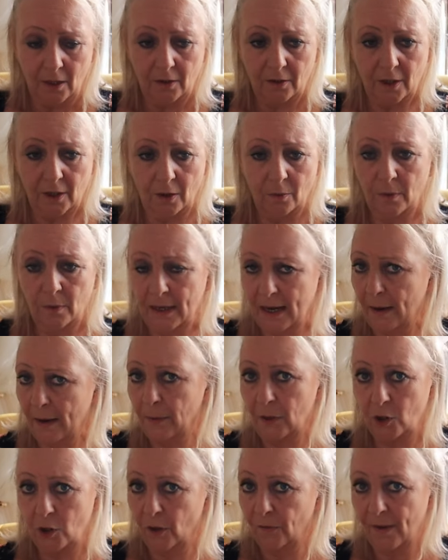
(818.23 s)
so we're now
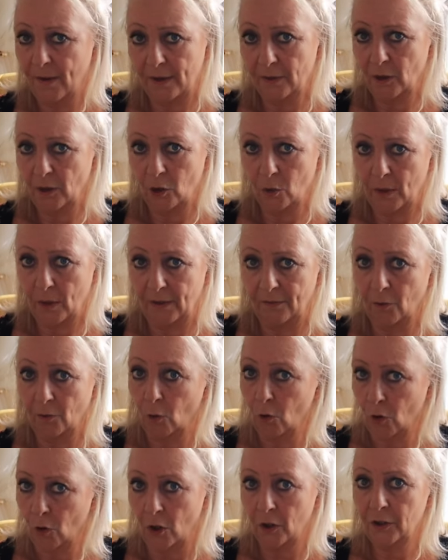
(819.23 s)
in
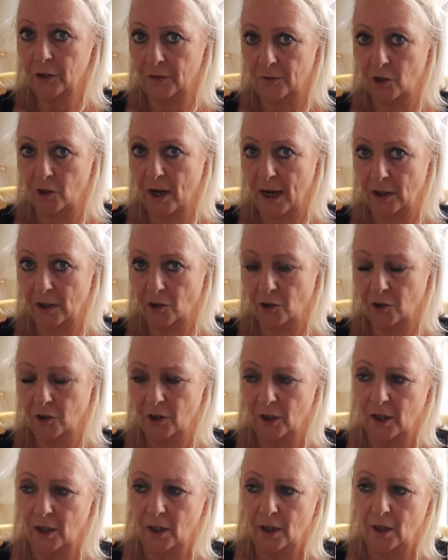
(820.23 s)
2024, lots have changed.
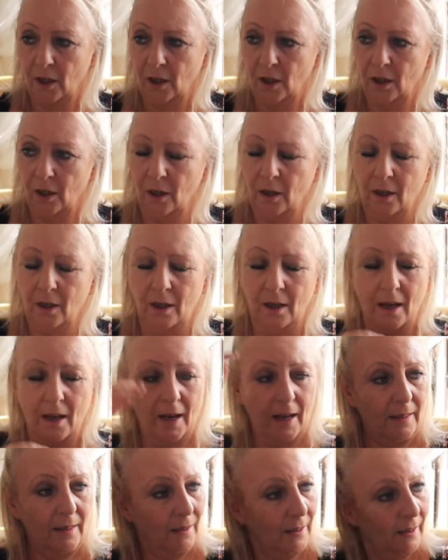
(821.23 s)

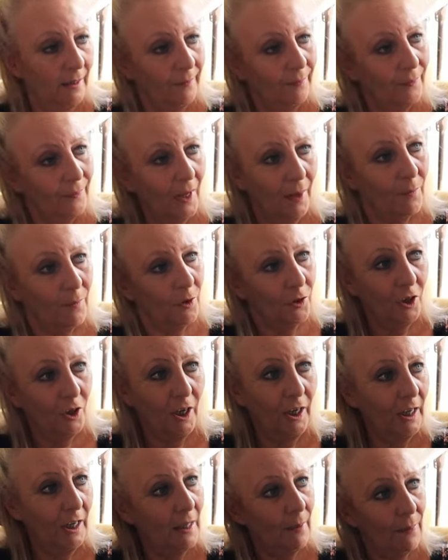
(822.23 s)
And I'm not
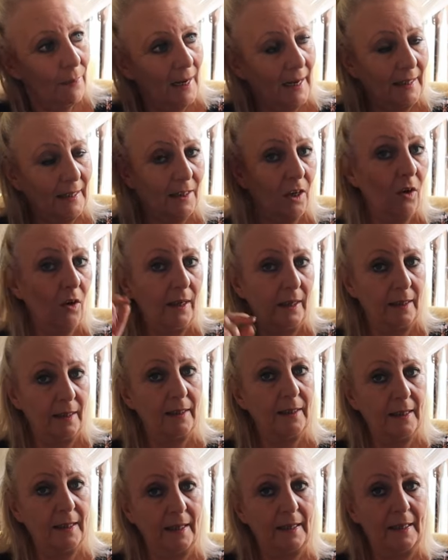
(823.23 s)
joking, the police are
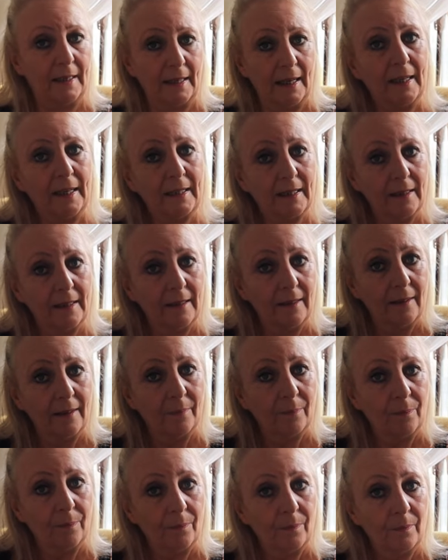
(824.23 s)
inundated
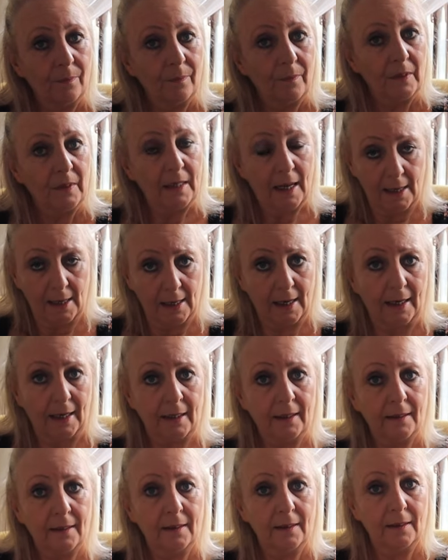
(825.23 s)

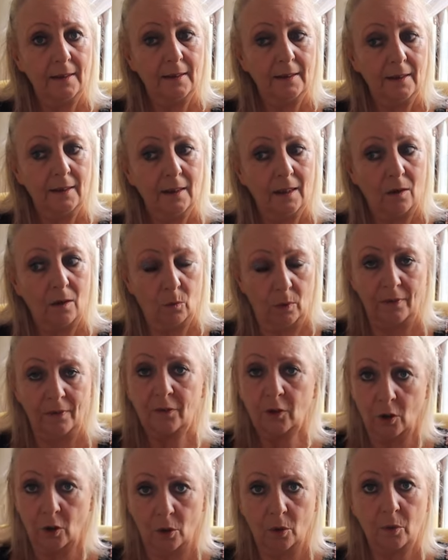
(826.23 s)
daily
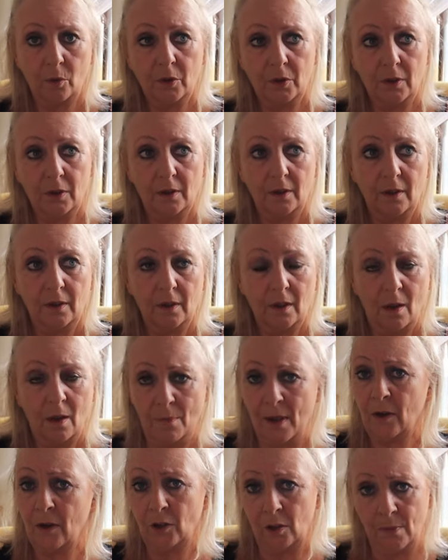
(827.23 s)
with calls
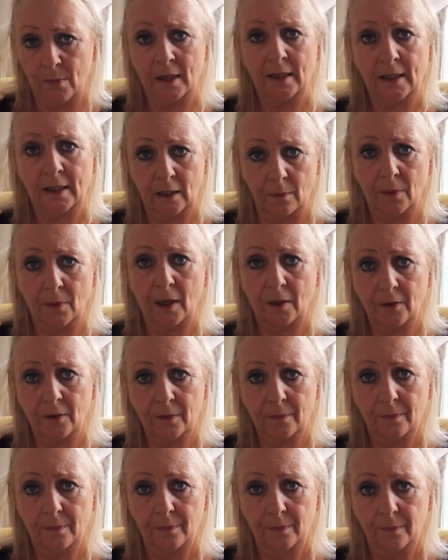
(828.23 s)
about domestic
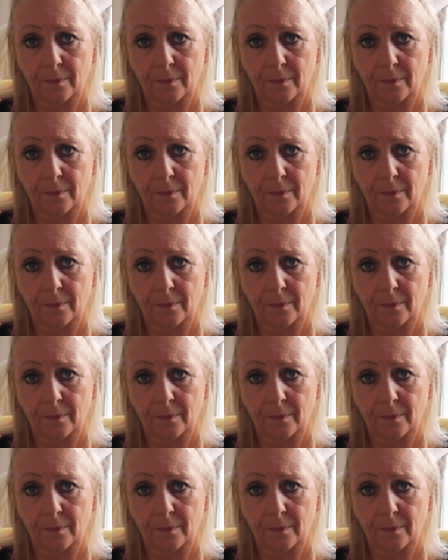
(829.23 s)
abuse.